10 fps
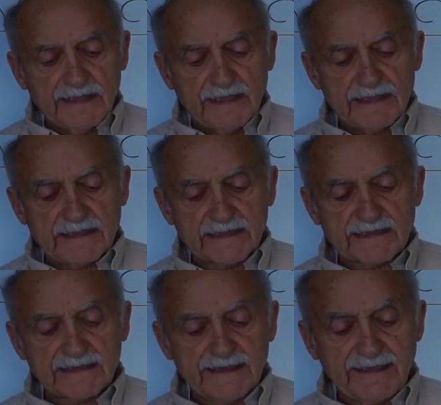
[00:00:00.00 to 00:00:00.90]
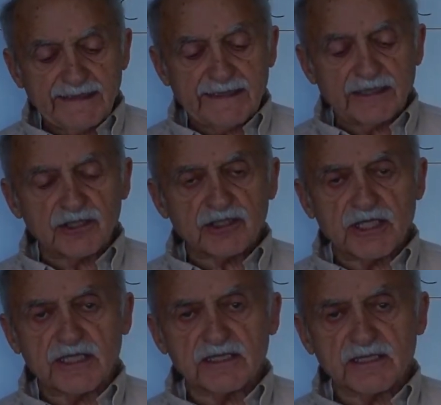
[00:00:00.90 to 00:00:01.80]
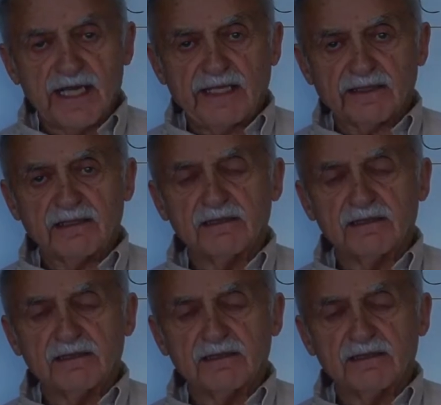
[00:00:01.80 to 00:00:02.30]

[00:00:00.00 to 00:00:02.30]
Kinetic energy is that